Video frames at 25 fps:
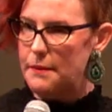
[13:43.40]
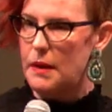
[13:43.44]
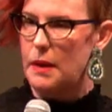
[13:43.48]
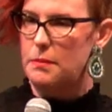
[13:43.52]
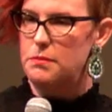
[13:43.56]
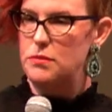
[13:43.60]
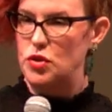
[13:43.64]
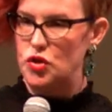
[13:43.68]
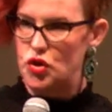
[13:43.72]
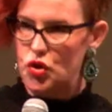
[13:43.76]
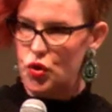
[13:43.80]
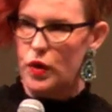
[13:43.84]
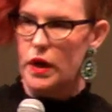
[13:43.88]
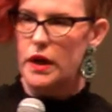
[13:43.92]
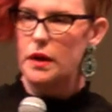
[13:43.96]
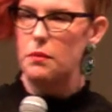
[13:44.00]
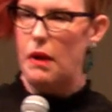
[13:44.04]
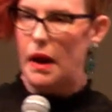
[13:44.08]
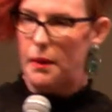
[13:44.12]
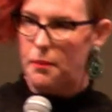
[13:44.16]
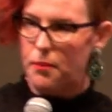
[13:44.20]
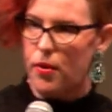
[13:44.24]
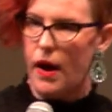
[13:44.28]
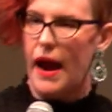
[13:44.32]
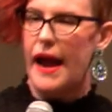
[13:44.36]
I'm doing
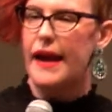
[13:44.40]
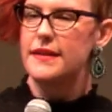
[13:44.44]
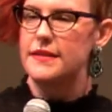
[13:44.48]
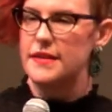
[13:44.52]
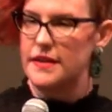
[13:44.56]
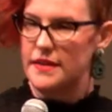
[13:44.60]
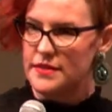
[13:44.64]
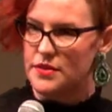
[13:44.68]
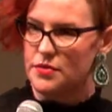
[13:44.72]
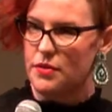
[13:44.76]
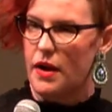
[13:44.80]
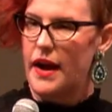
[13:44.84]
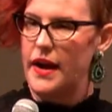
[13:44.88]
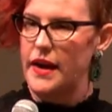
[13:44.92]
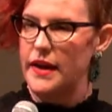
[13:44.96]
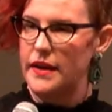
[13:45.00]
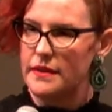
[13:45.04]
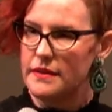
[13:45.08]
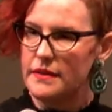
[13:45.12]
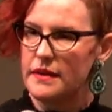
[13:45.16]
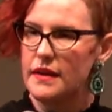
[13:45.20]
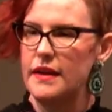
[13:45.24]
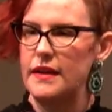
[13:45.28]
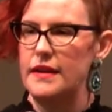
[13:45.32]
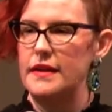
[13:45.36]
my practice, right?
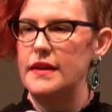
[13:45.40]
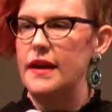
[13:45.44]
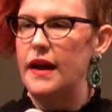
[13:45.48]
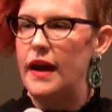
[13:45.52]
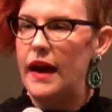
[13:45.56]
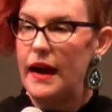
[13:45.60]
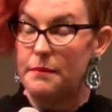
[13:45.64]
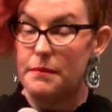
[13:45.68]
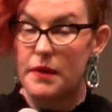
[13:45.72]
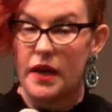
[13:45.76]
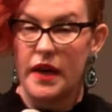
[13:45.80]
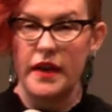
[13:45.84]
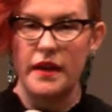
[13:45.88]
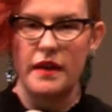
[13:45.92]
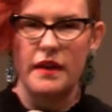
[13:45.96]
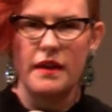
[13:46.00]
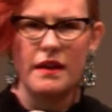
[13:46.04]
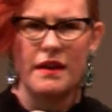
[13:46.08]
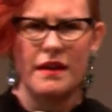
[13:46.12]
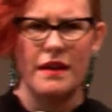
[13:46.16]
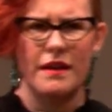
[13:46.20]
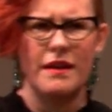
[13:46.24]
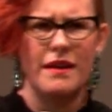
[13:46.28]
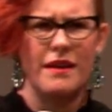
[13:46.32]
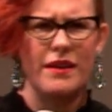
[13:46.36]
I'm like,
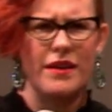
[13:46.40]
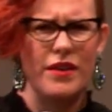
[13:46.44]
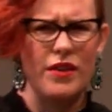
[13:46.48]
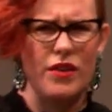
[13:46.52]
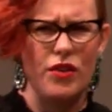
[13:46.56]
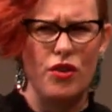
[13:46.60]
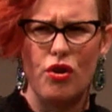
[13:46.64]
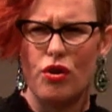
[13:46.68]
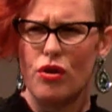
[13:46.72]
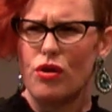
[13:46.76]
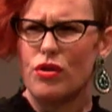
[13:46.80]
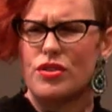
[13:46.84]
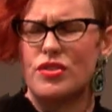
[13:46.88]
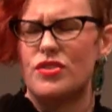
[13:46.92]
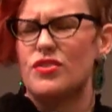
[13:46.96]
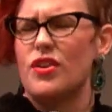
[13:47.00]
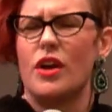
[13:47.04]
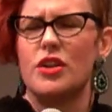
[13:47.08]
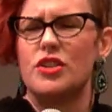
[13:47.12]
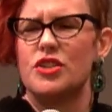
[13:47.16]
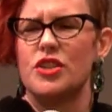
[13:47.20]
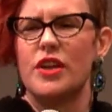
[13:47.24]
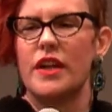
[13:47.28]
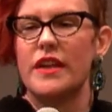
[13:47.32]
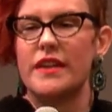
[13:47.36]
you're
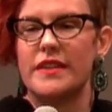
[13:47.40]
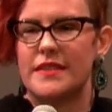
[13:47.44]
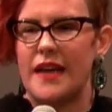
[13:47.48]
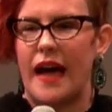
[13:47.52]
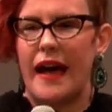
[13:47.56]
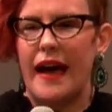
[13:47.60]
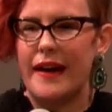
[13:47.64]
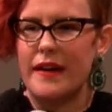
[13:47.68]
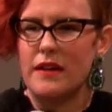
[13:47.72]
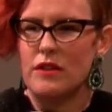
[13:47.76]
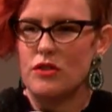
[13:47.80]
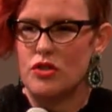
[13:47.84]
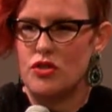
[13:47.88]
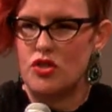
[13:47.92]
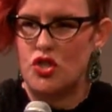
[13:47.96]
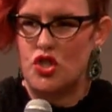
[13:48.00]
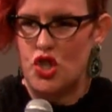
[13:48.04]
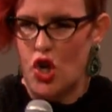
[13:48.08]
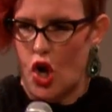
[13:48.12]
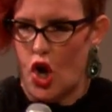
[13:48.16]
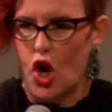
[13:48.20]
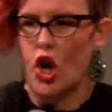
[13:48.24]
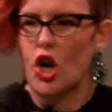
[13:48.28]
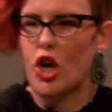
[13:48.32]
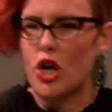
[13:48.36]
such an entitled
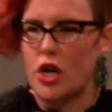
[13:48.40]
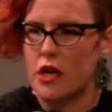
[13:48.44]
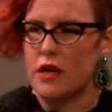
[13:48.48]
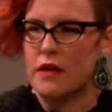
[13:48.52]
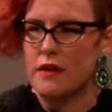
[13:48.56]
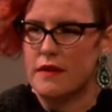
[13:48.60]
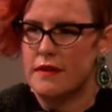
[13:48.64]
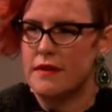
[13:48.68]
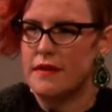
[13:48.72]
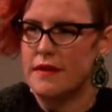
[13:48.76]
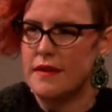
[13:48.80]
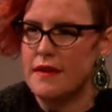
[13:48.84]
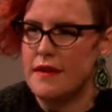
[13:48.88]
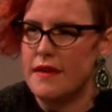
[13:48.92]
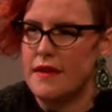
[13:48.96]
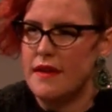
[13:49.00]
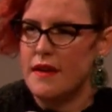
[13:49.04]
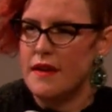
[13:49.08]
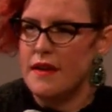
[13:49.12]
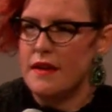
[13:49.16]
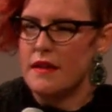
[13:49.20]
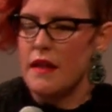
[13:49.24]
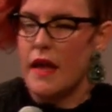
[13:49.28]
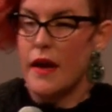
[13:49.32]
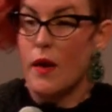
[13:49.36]
jerk.
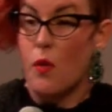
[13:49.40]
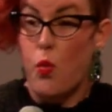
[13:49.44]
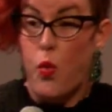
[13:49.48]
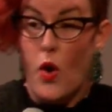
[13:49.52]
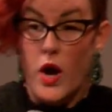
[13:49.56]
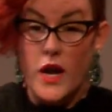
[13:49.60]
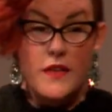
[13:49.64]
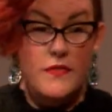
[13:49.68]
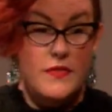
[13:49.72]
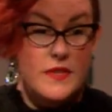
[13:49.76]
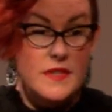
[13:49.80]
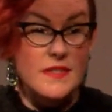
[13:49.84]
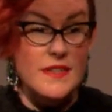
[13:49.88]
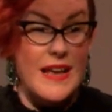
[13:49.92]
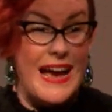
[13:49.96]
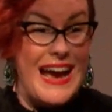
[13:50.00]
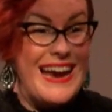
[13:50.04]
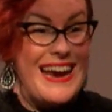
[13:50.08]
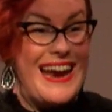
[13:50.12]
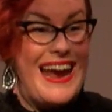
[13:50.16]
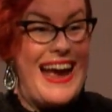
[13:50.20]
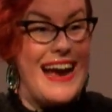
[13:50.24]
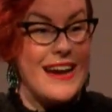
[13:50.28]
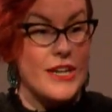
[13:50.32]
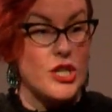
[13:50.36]
Like, what if this
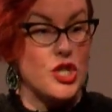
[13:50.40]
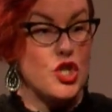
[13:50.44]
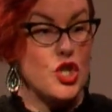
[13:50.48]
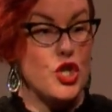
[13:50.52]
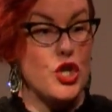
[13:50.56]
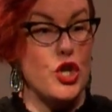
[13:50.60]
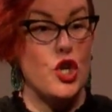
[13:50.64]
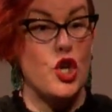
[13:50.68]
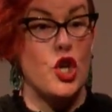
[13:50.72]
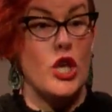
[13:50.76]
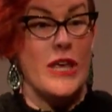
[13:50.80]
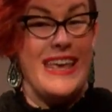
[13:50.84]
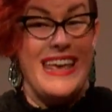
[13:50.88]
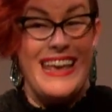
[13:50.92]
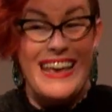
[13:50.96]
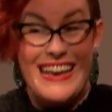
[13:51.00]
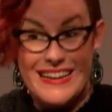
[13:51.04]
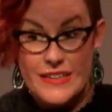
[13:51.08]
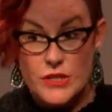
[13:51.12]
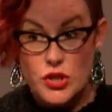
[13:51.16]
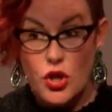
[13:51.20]
guy actually can't